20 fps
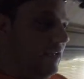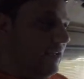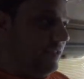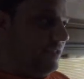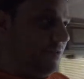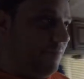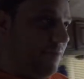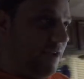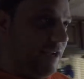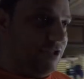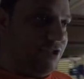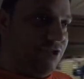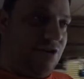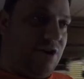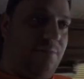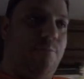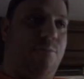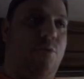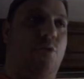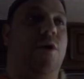to make sure
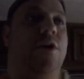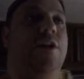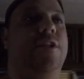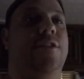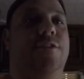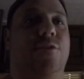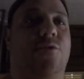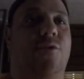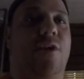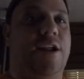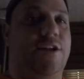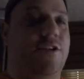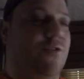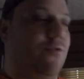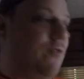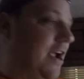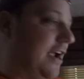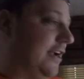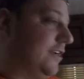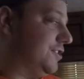I'm pointed in the right
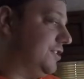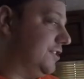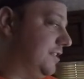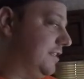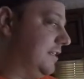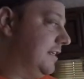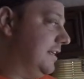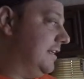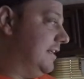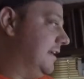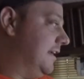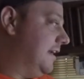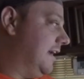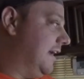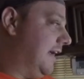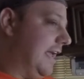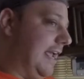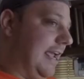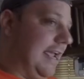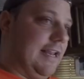direction.
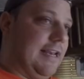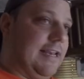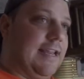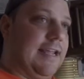And